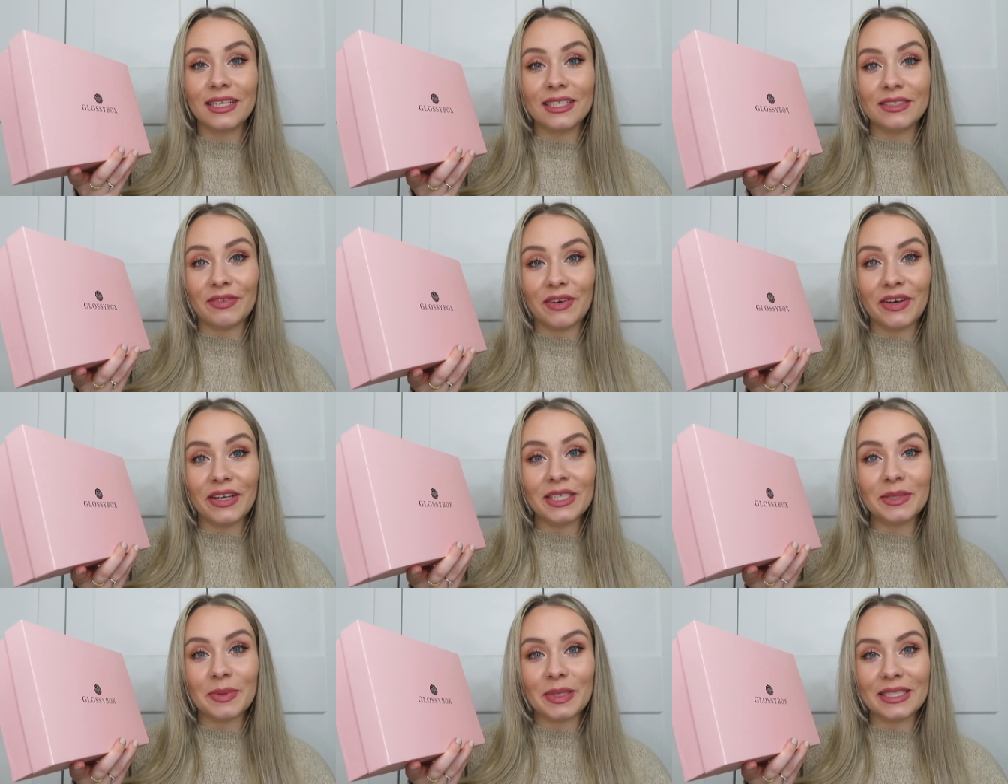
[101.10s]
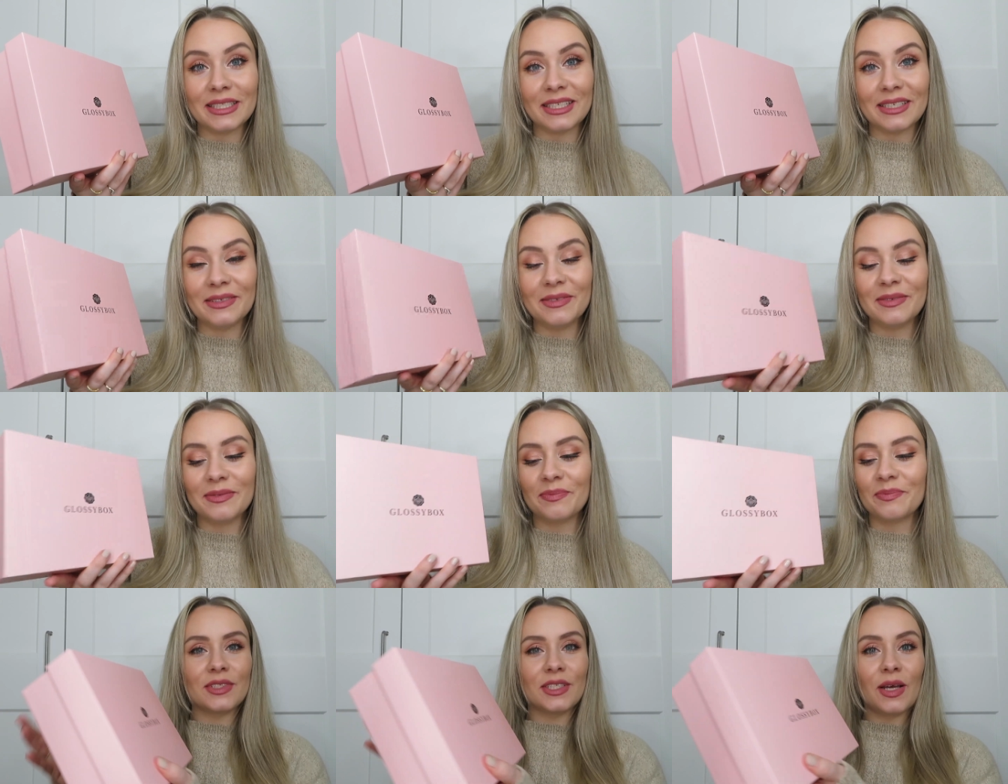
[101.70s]
it's very
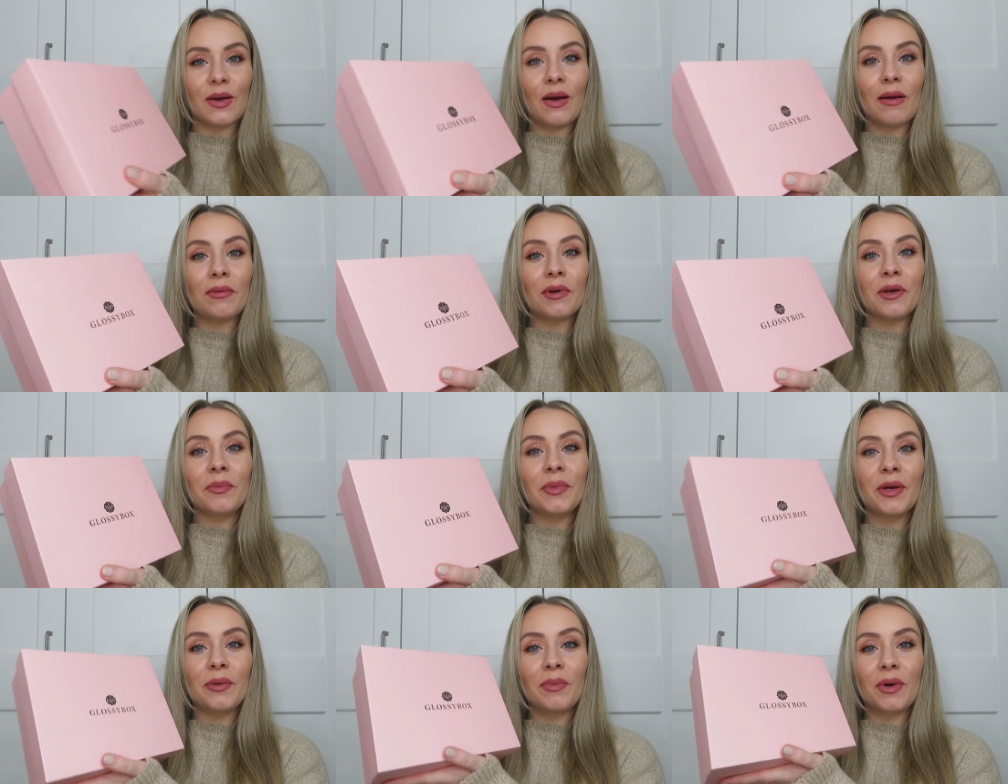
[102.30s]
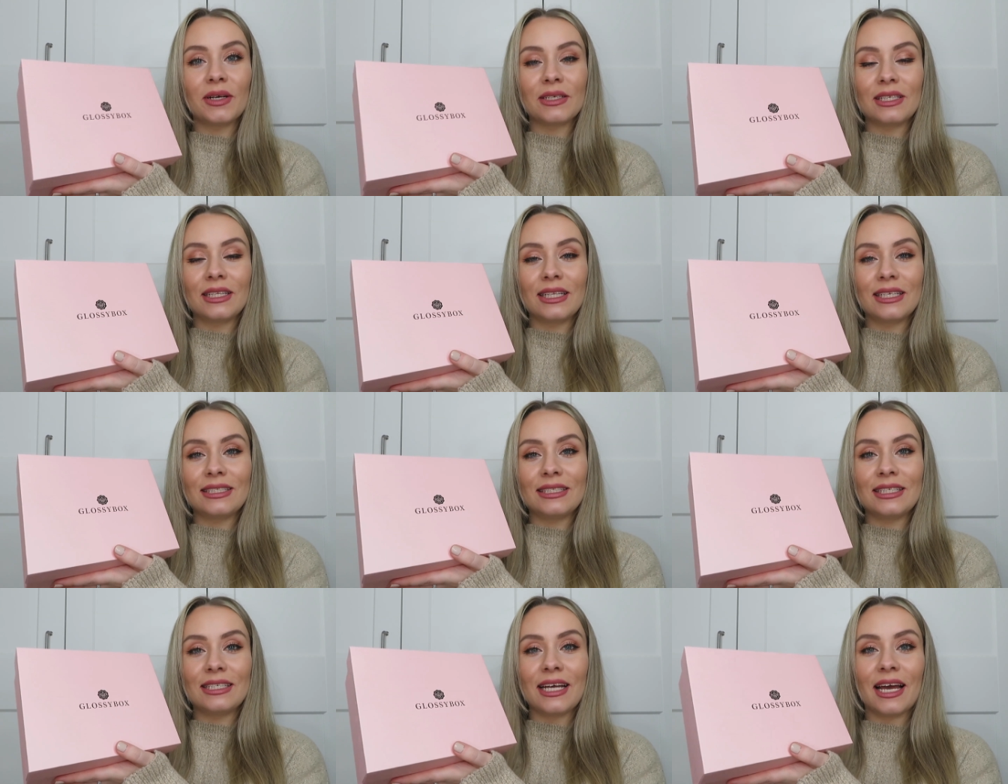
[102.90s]
expensive. So I'm going to be unboxing
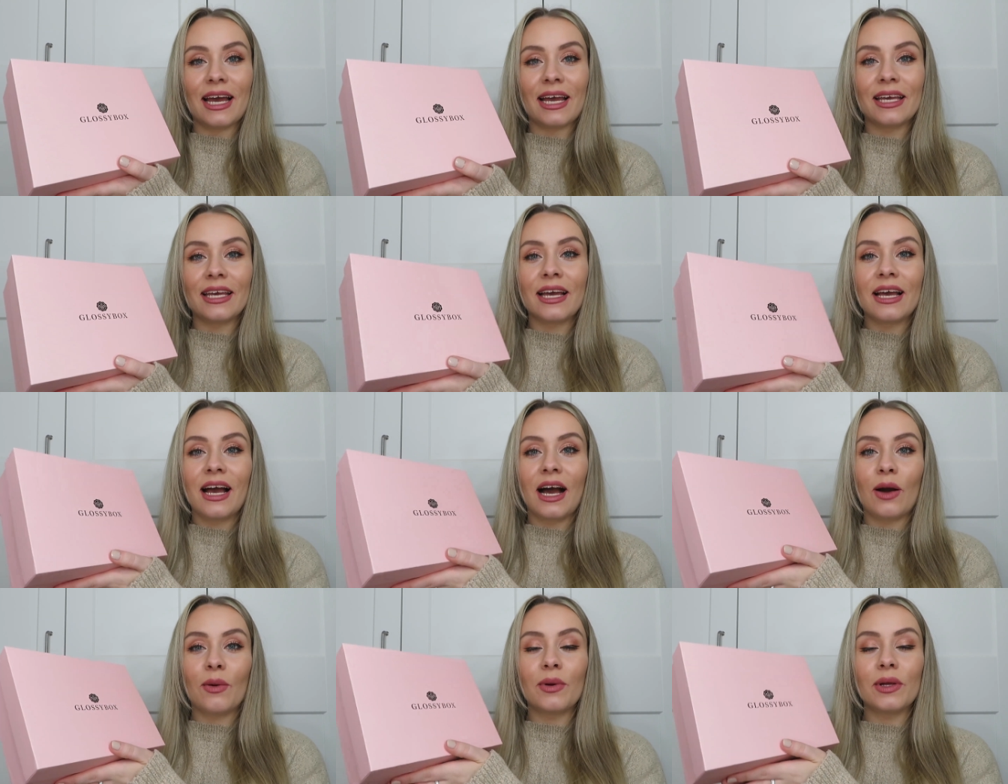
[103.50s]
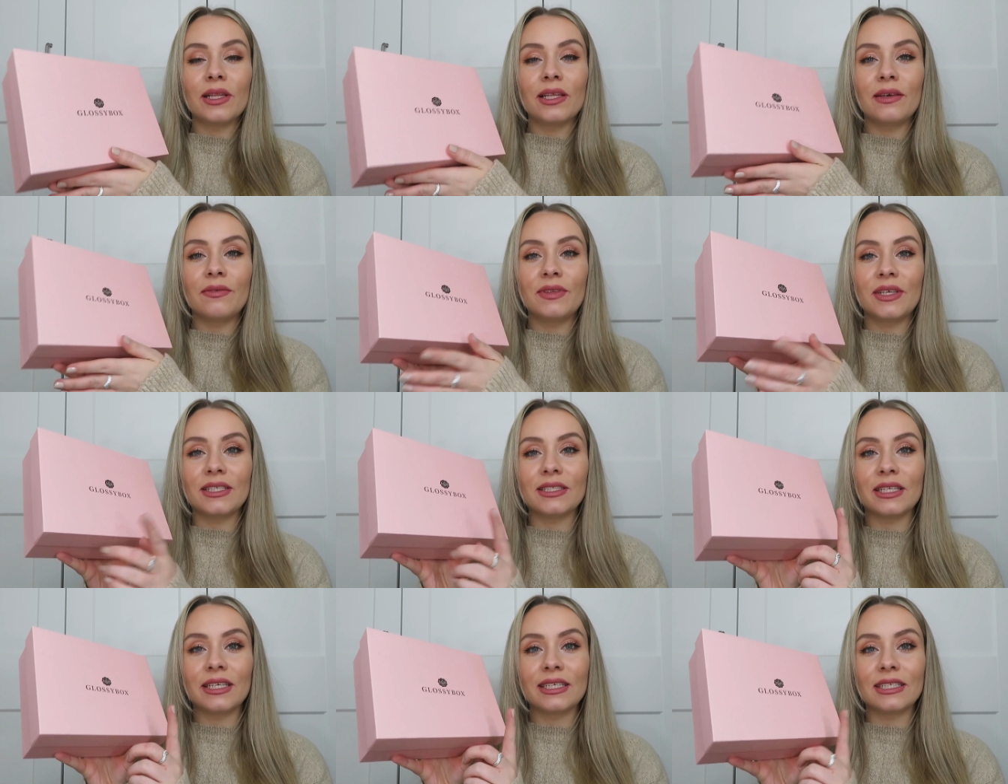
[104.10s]
this today. I will leave
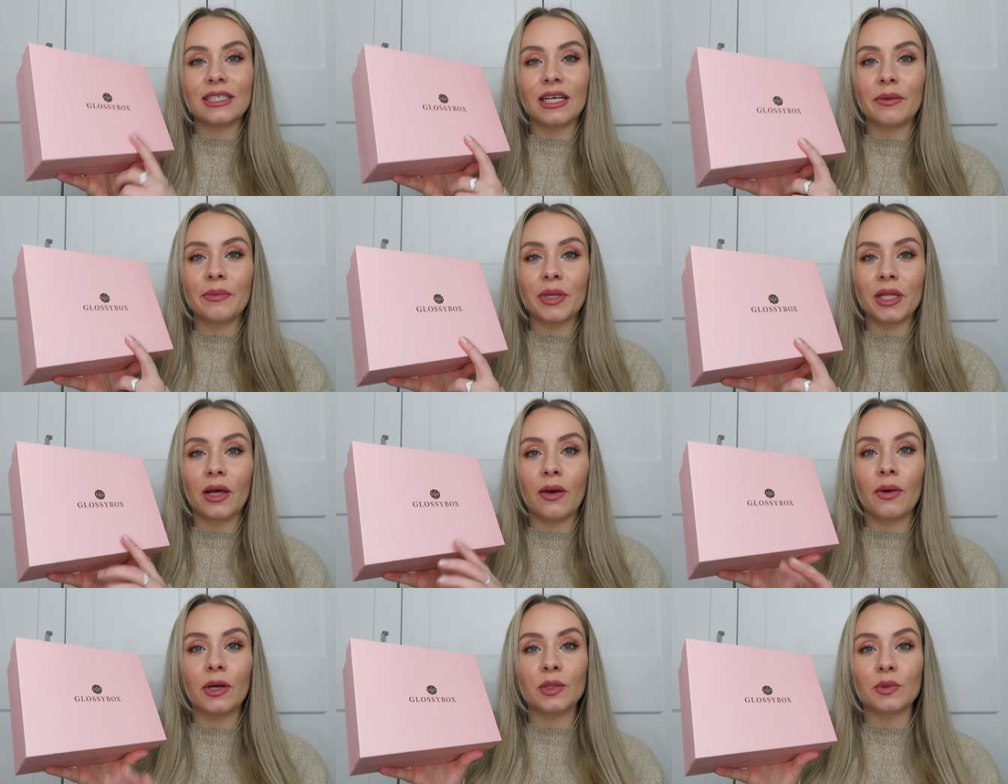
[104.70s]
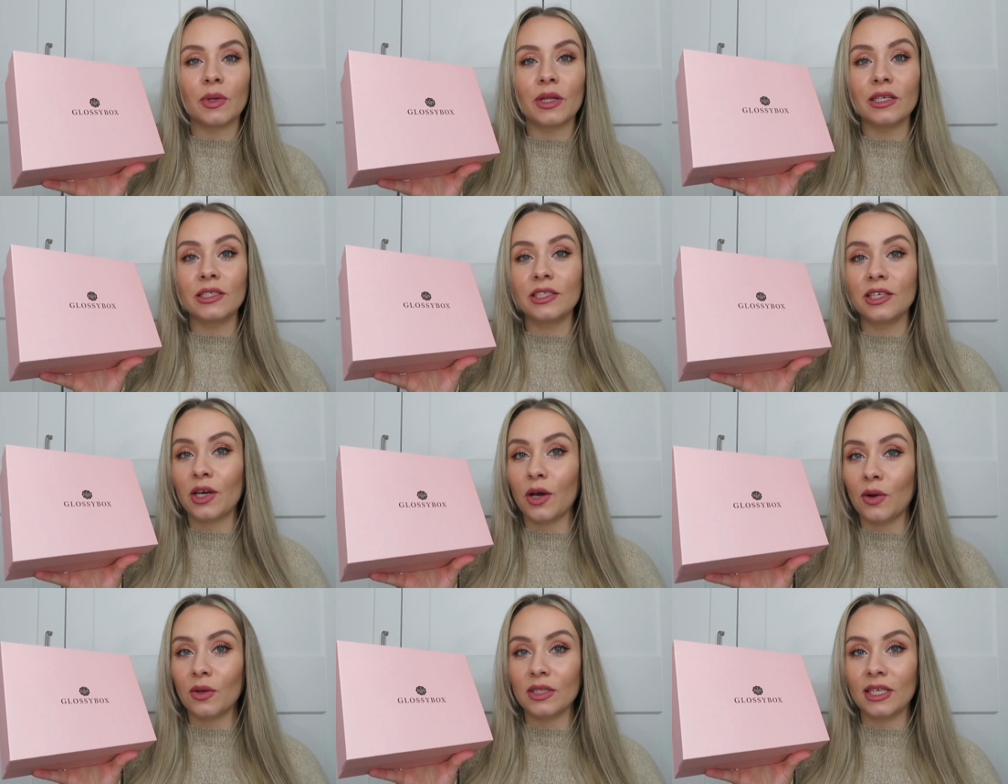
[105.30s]
this link down below as well as
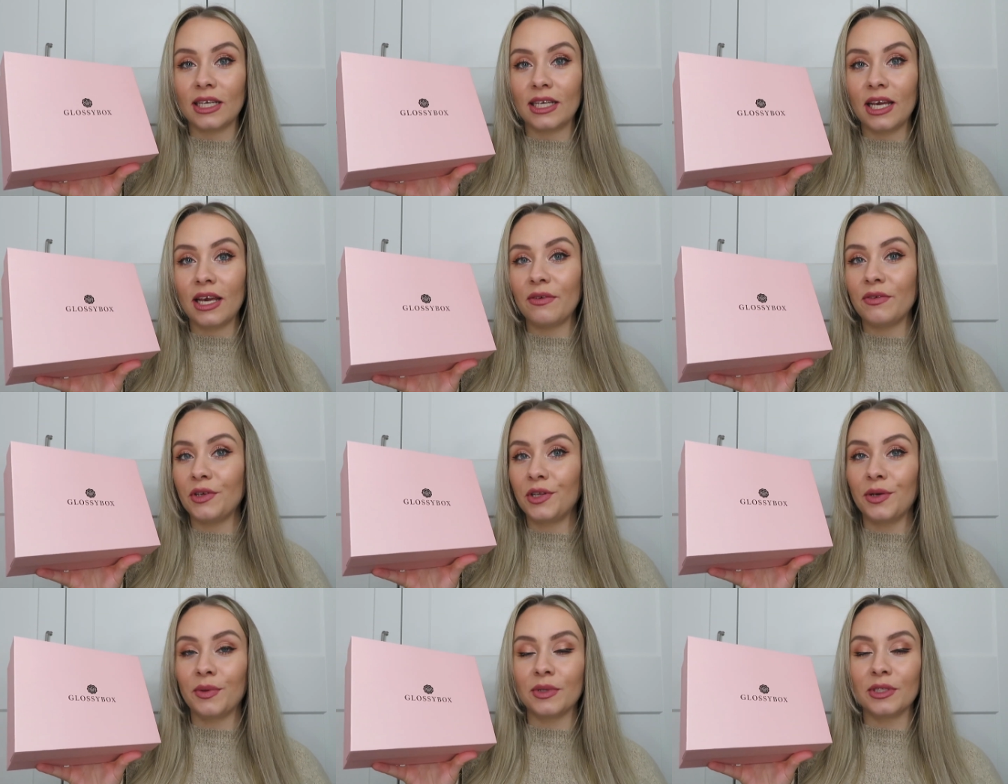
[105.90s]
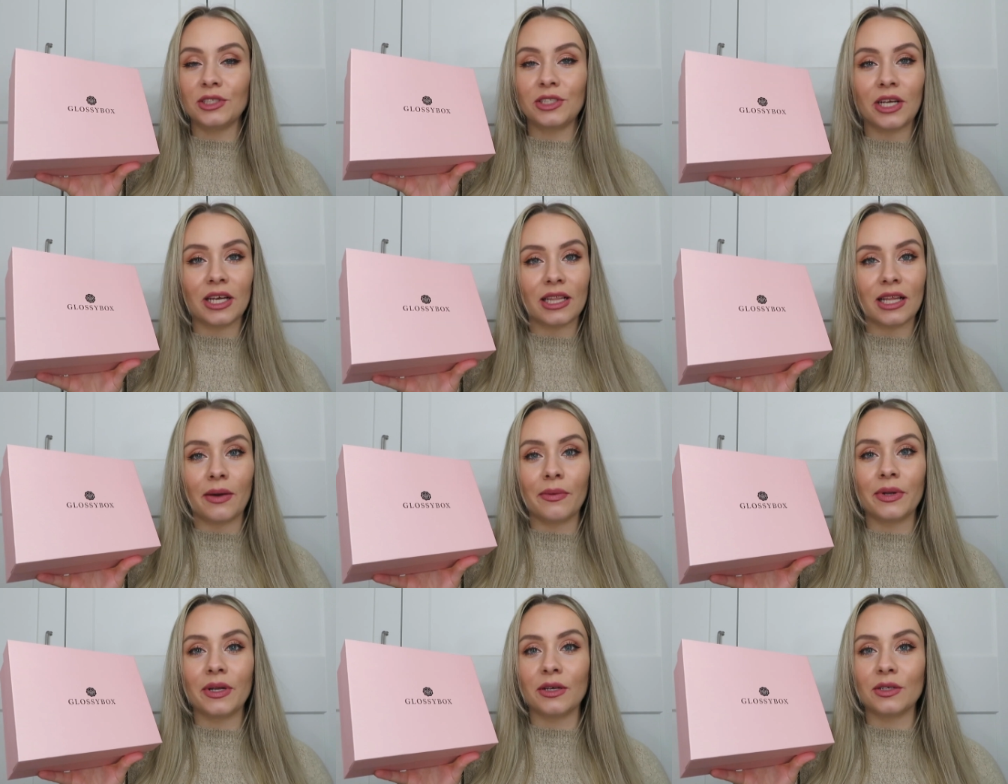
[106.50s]
the gold edit if you do want to check
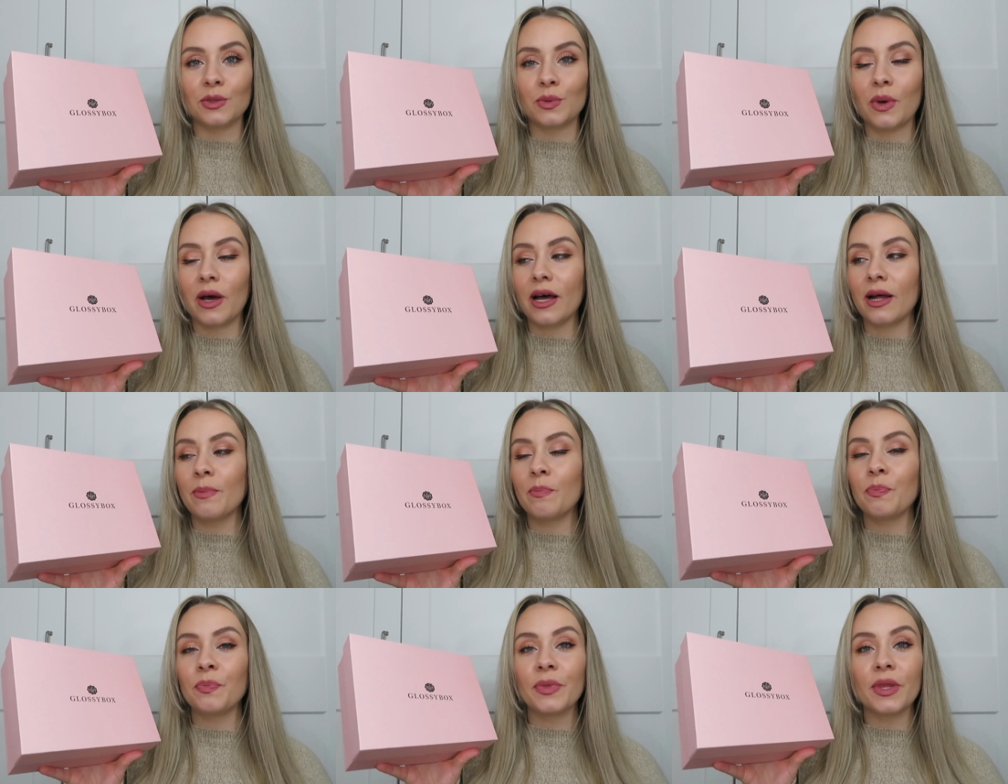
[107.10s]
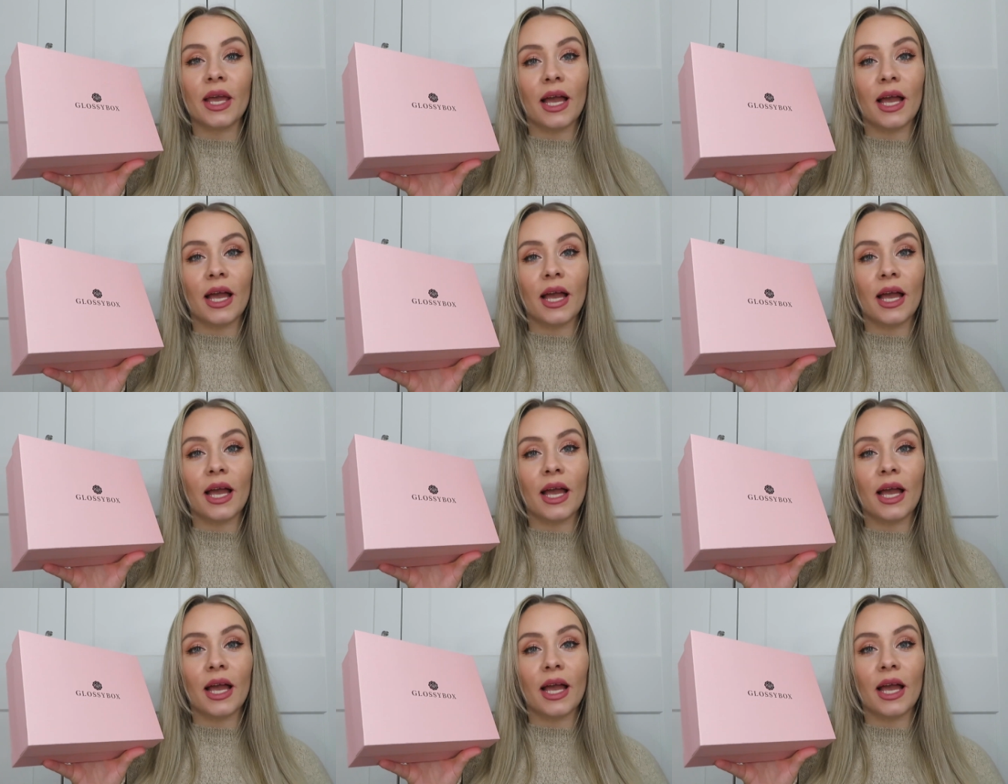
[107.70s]
that one out as well.